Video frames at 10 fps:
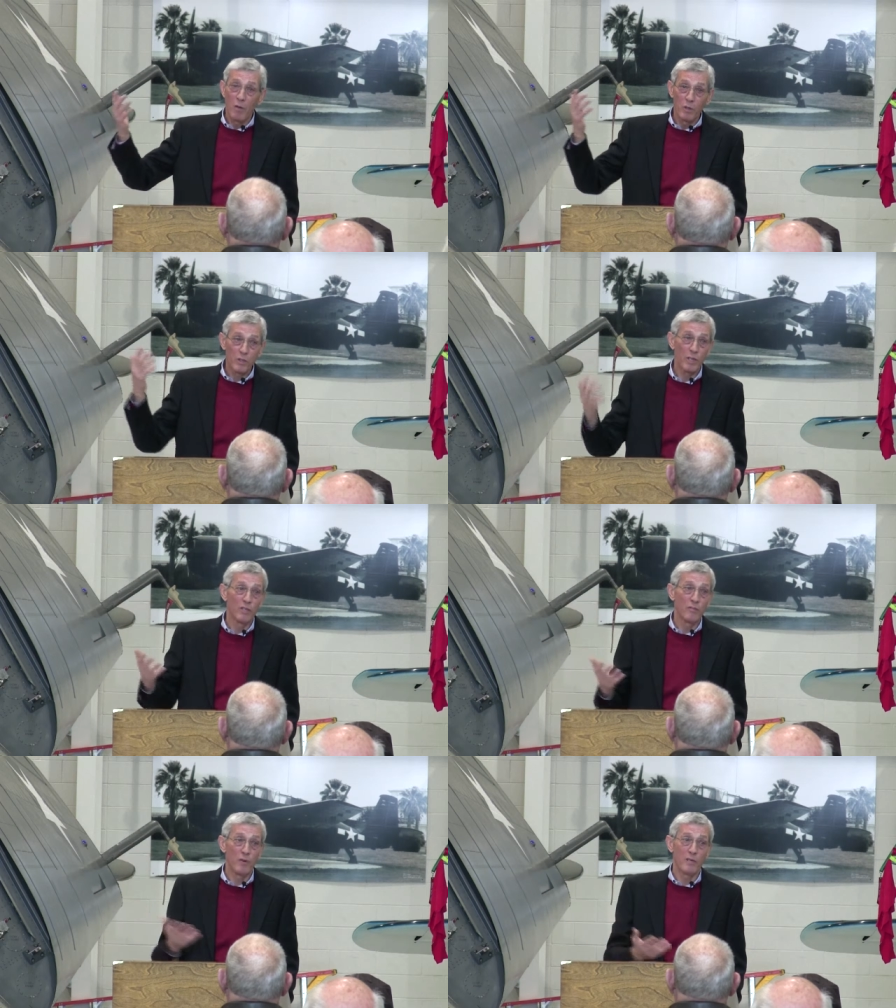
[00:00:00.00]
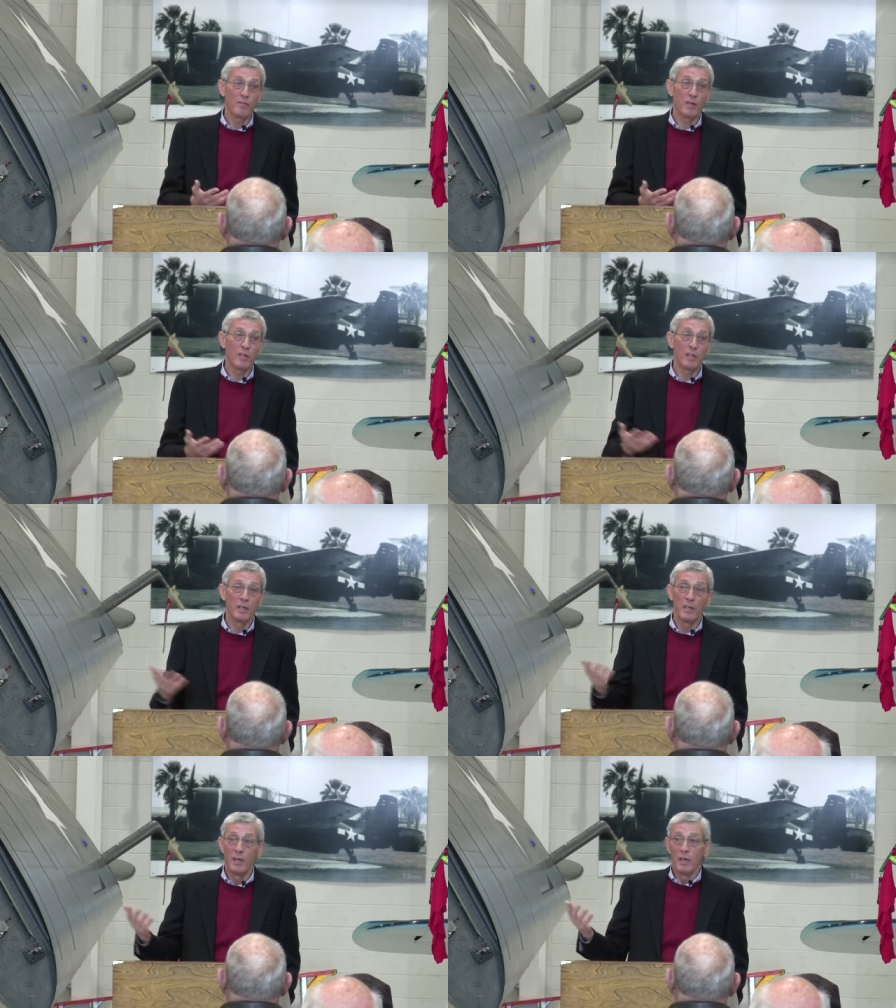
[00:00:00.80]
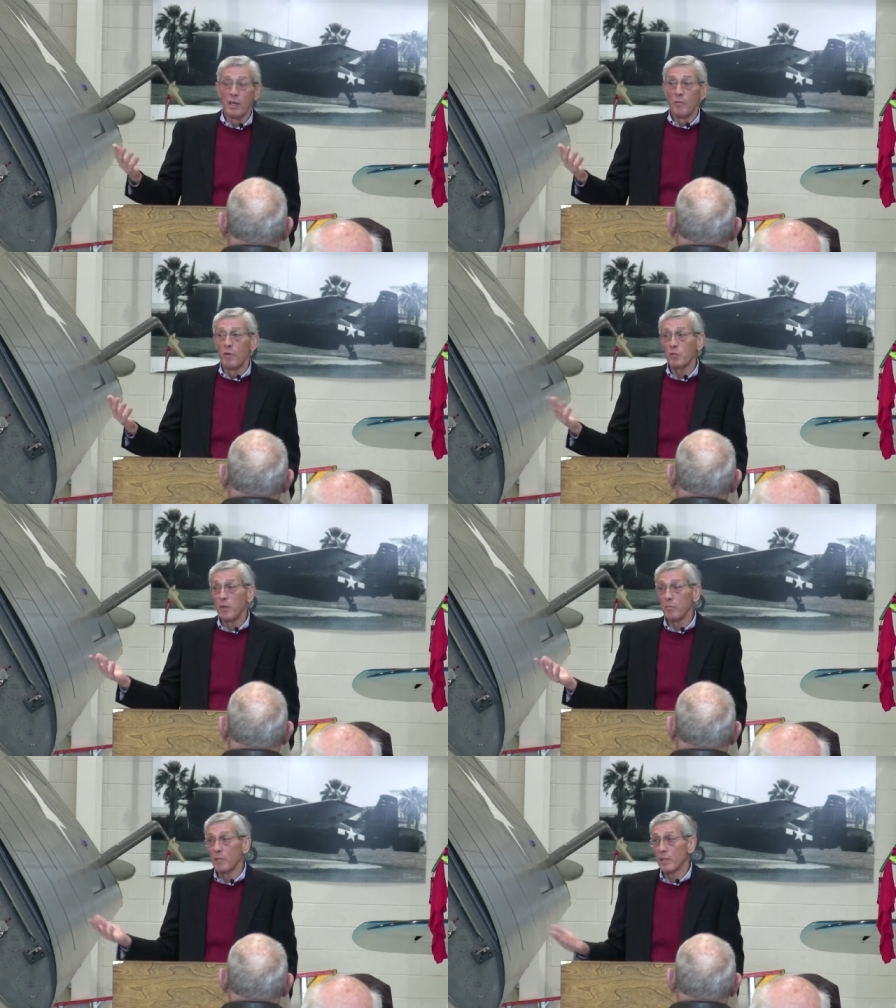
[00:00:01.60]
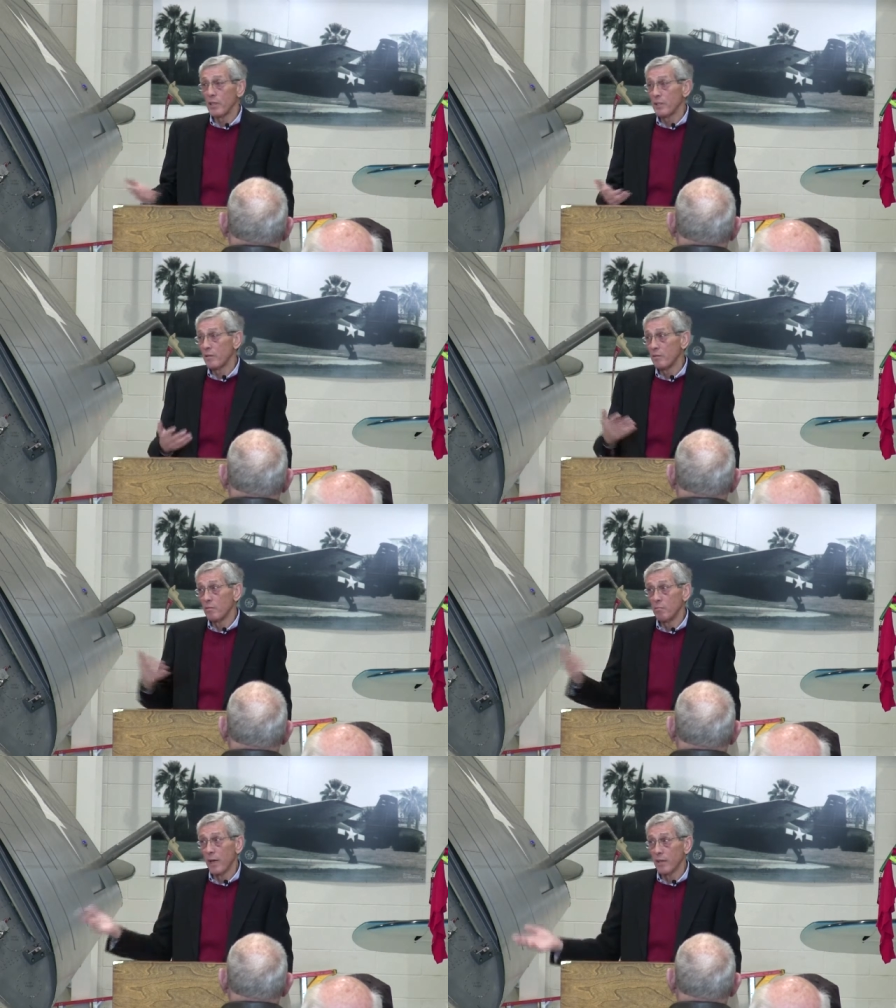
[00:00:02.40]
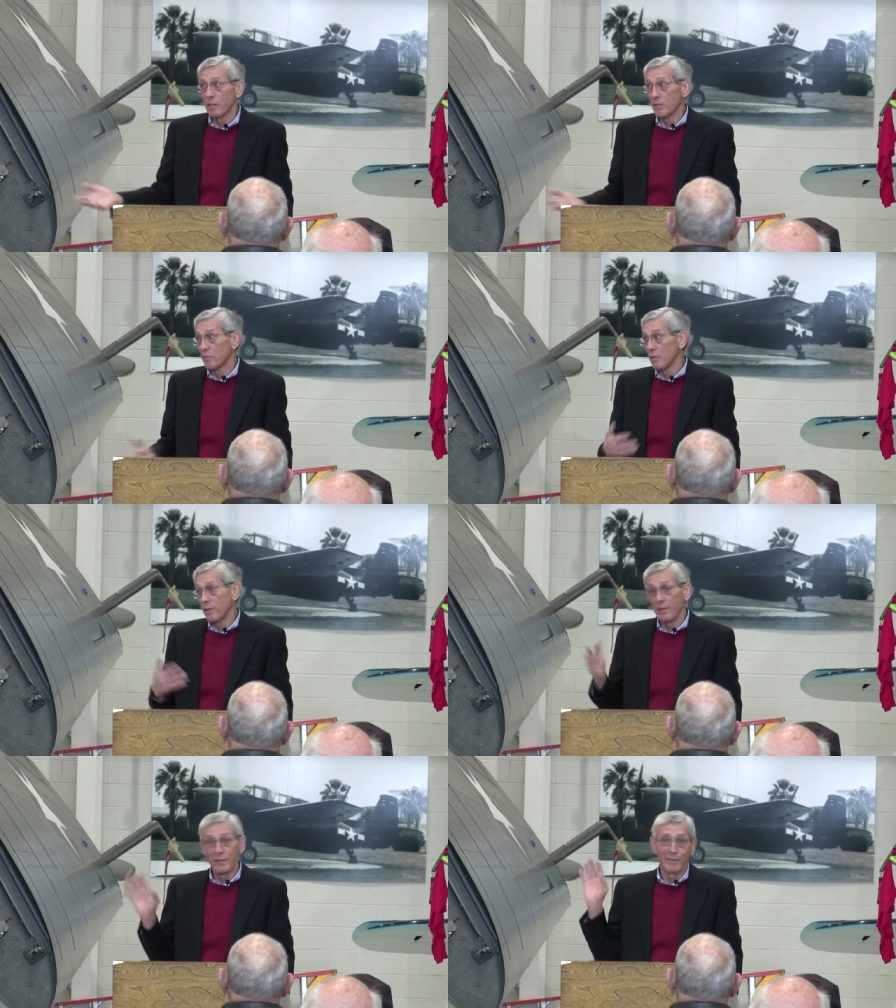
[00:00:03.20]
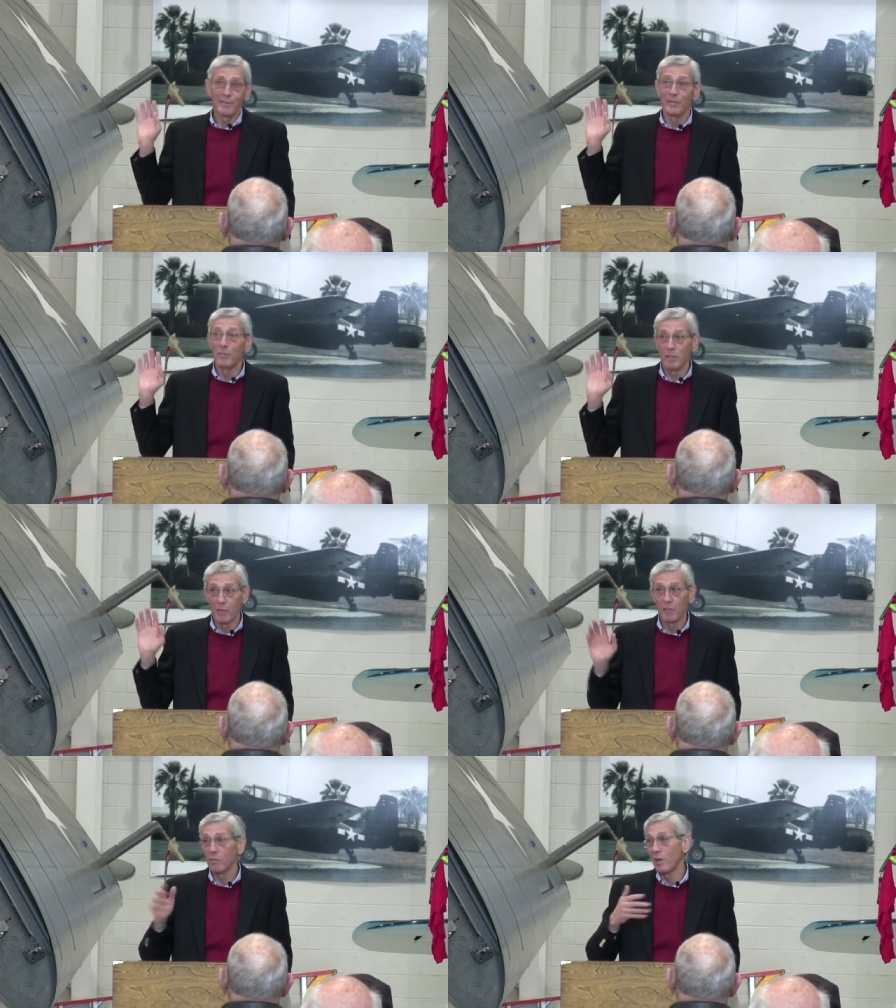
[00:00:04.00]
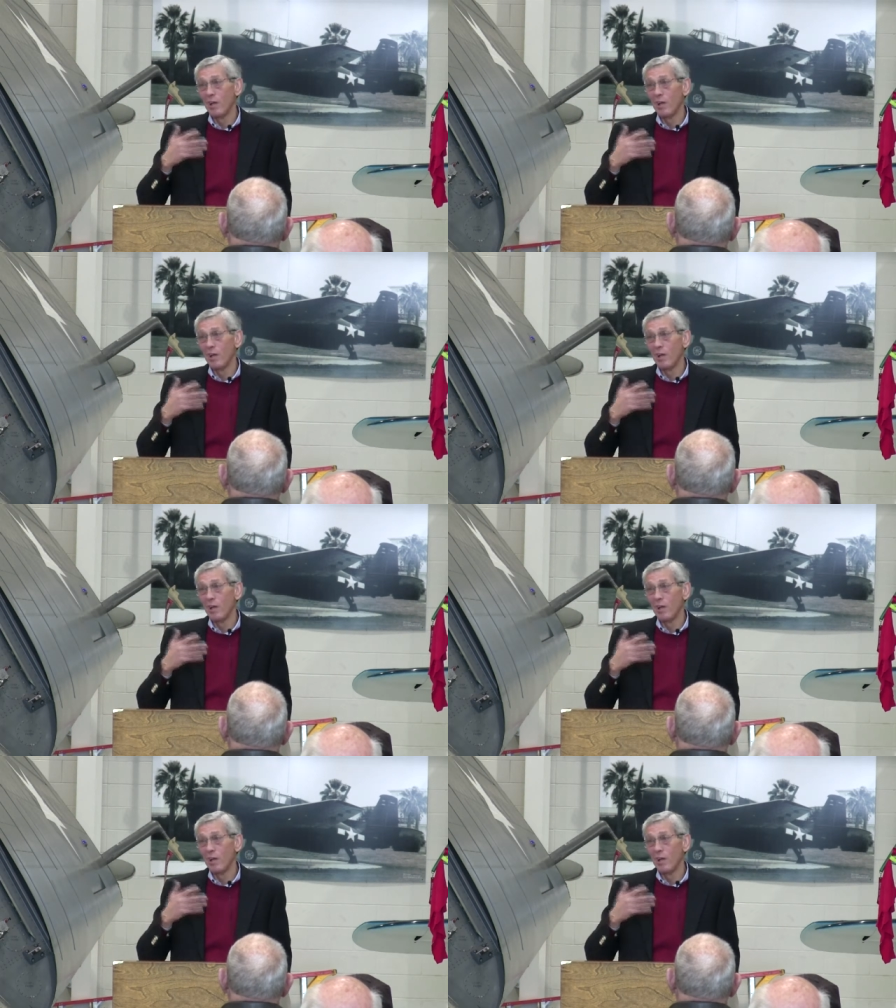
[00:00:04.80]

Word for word: I will tell you, quite frankly, most people that get medals will tell you they don't mean much.